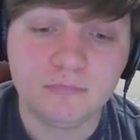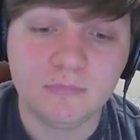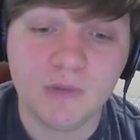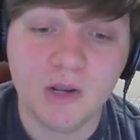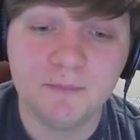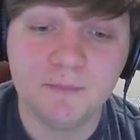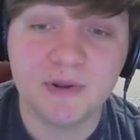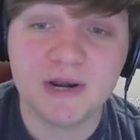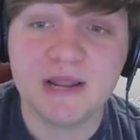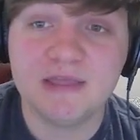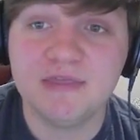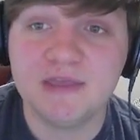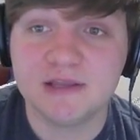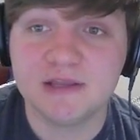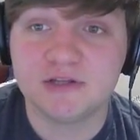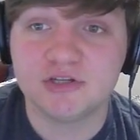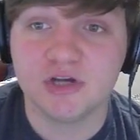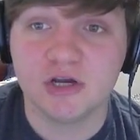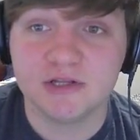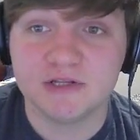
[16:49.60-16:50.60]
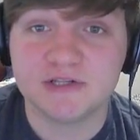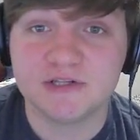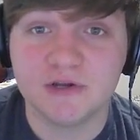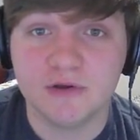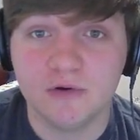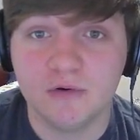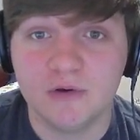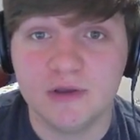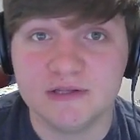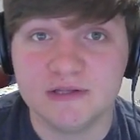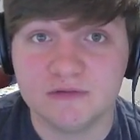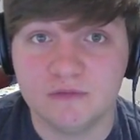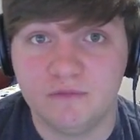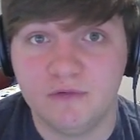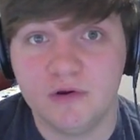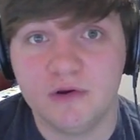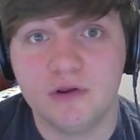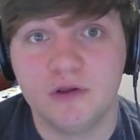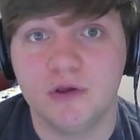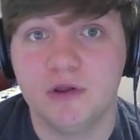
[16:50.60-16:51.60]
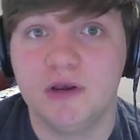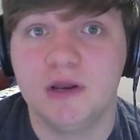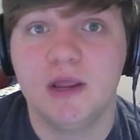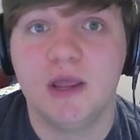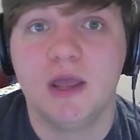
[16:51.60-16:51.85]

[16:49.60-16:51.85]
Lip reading: But I think Jon Snow is a very good